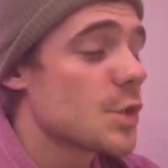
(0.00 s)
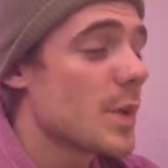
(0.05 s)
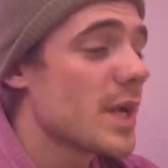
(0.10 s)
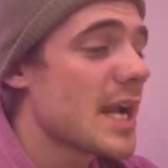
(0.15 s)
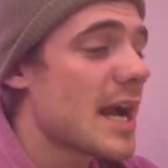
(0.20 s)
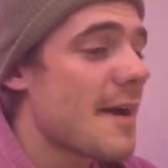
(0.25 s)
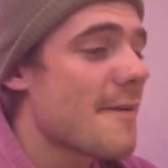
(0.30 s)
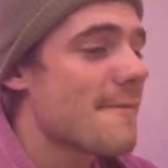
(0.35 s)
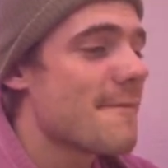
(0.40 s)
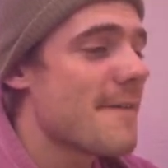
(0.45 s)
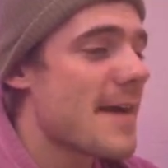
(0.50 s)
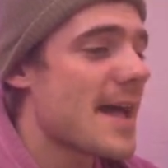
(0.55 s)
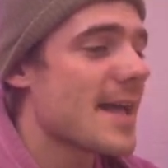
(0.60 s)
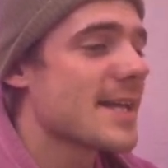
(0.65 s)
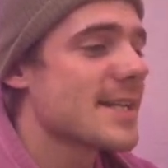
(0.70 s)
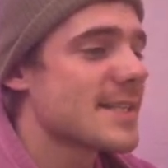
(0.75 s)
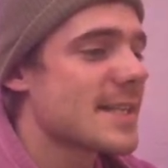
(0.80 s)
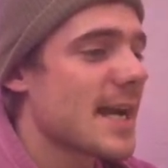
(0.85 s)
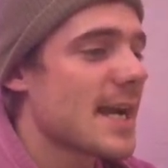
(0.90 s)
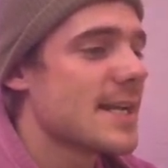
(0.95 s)
we got
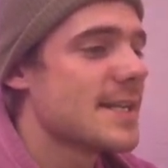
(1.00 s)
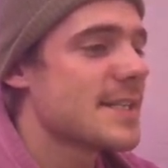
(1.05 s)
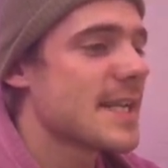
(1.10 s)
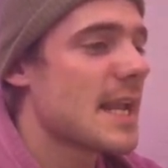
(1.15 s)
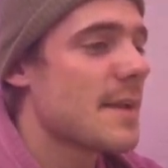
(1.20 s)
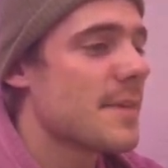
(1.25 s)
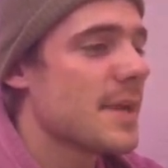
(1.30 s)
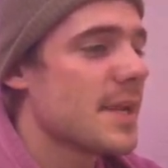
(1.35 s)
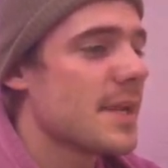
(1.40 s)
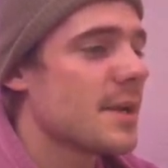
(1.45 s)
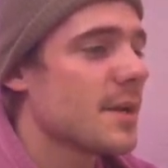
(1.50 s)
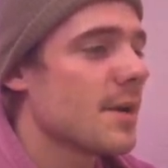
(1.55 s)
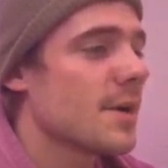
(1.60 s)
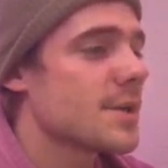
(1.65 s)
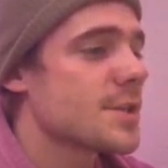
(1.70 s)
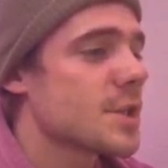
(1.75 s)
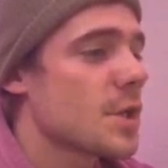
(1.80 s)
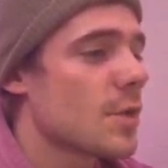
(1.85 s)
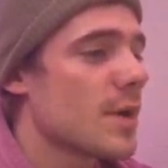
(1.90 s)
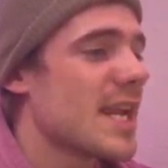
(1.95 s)
Valentine's Amy here.
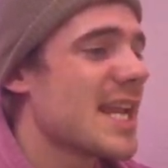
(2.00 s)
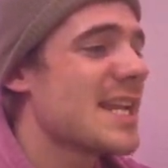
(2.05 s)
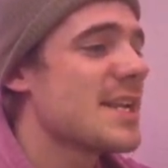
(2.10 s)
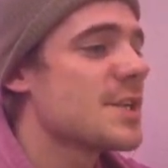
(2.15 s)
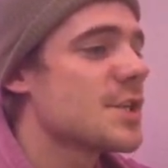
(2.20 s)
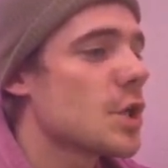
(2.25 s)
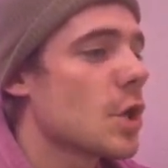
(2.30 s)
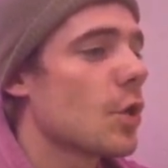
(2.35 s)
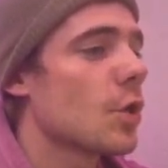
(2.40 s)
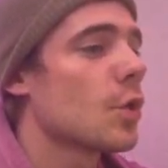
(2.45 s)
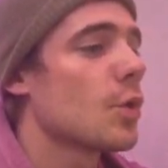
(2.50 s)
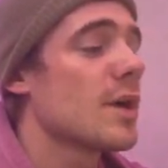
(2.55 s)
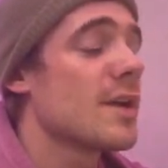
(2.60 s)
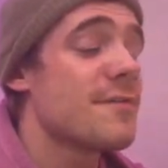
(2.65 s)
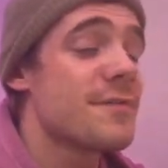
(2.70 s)
So in total, if